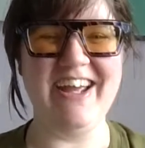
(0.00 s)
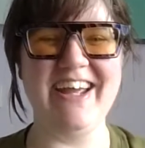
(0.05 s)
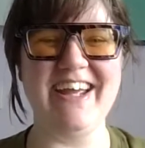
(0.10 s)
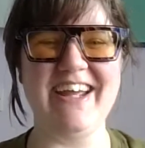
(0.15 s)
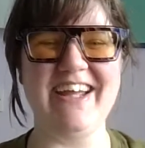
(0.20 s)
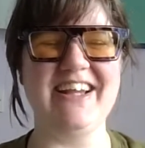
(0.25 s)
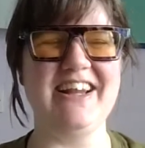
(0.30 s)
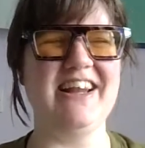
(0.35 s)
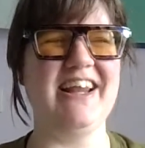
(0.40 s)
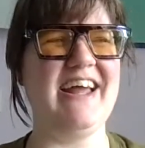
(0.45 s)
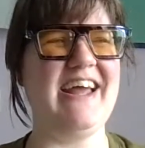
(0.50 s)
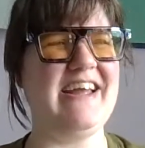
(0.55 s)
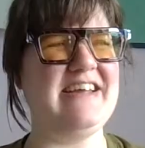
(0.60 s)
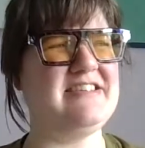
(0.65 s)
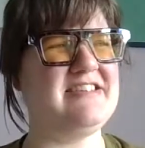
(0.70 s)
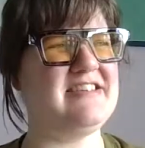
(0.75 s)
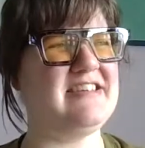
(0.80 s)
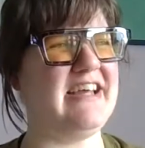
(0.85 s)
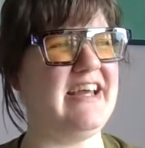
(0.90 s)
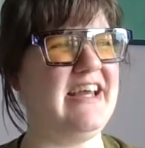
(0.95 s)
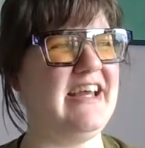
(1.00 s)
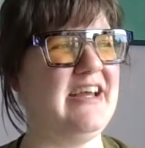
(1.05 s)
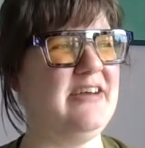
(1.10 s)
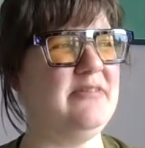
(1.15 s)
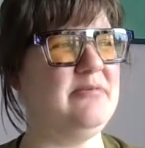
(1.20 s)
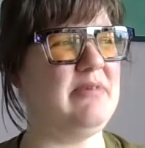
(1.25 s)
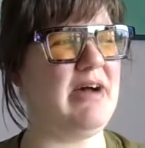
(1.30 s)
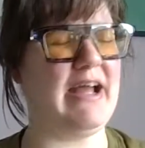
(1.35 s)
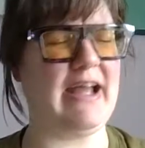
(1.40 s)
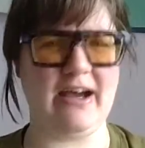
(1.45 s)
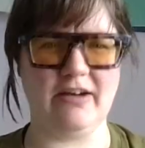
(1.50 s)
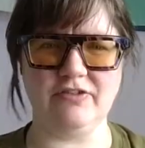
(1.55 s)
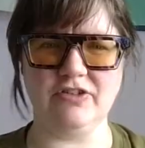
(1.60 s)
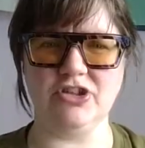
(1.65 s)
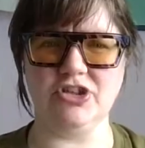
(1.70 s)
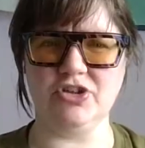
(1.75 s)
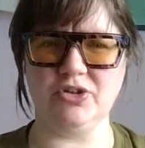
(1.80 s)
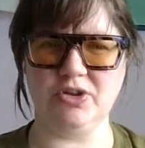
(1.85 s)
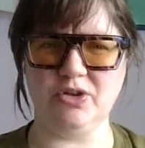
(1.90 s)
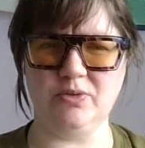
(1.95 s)
unless I have to
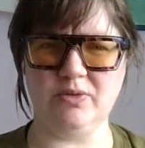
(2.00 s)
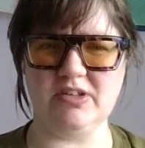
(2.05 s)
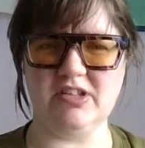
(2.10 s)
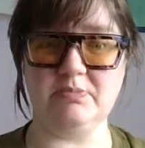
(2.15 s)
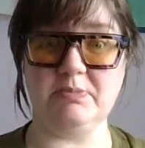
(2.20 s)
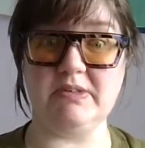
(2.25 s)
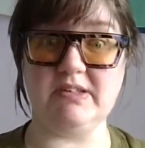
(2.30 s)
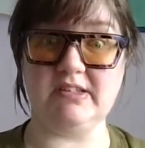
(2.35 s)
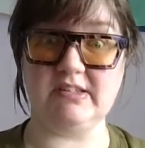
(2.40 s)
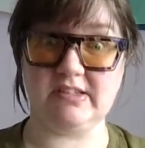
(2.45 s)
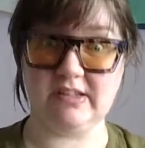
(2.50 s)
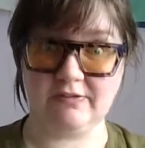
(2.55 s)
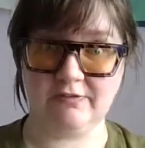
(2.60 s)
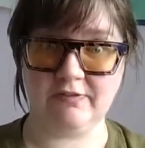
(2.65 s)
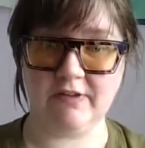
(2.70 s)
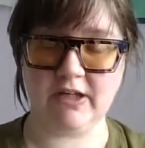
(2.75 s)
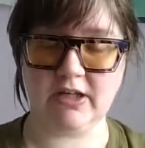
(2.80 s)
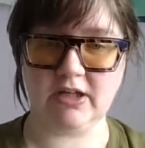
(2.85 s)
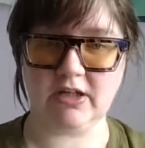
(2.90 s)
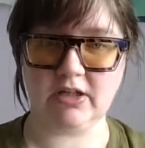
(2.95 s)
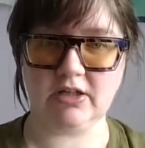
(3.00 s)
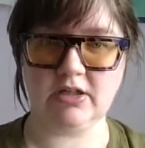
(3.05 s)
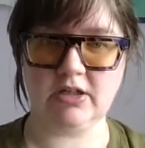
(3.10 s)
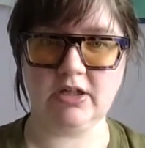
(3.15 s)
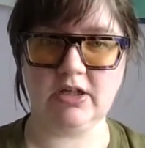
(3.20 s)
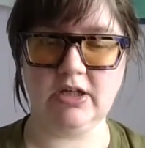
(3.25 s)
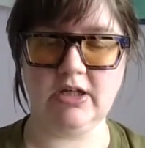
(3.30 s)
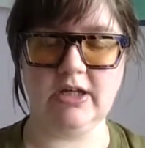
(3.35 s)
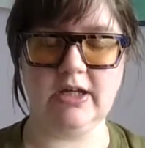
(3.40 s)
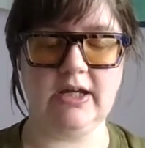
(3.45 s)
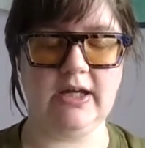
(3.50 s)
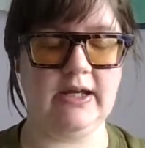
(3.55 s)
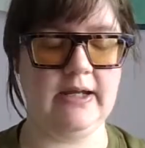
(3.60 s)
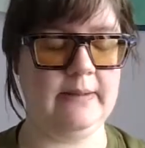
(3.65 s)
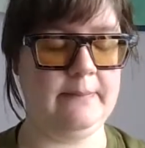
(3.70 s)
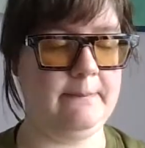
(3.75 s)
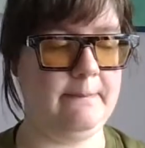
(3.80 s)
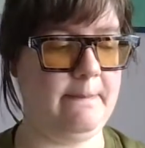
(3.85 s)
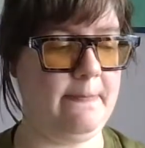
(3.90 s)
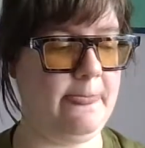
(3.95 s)
show you a specific
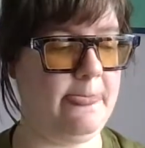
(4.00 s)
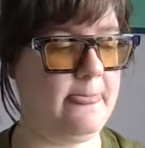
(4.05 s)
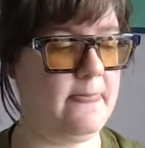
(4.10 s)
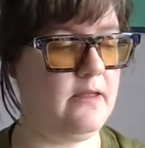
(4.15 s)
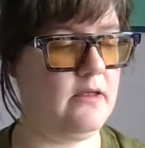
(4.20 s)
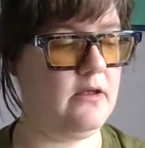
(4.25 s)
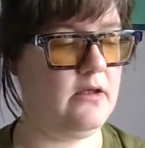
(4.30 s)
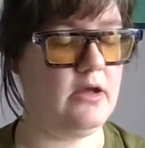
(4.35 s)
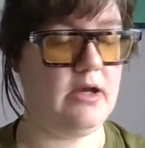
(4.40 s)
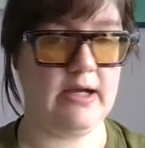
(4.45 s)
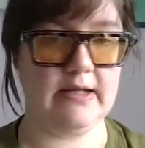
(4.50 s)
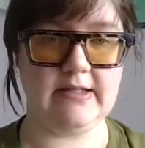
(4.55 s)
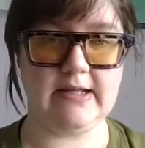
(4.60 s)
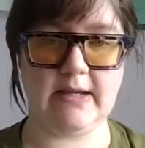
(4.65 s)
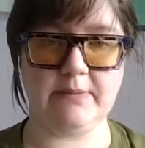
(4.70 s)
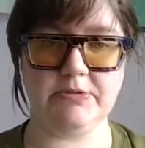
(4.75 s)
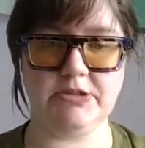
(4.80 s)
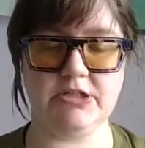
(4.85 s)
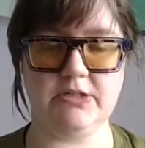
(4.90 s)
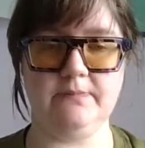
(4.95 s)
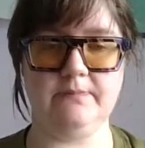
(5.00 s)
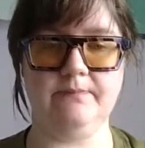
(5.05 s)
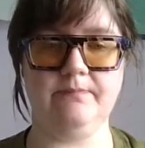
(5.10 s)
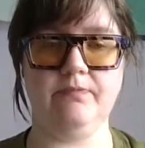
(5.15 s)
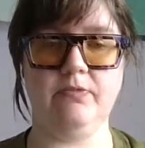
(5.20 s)
adaptation.